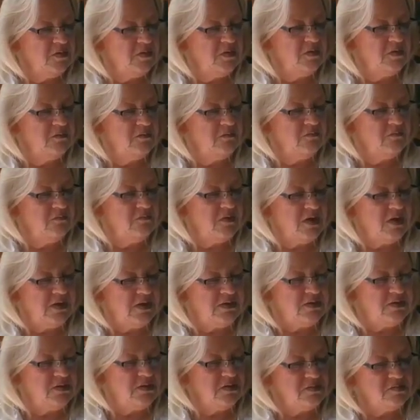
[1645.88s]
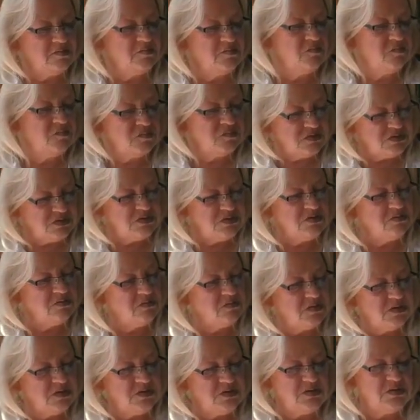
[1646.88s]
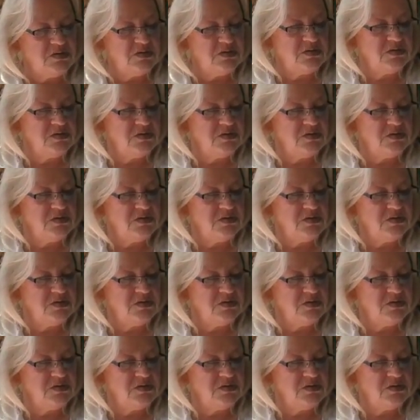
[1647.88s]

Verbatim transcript: Okay. Oh, wait, wait.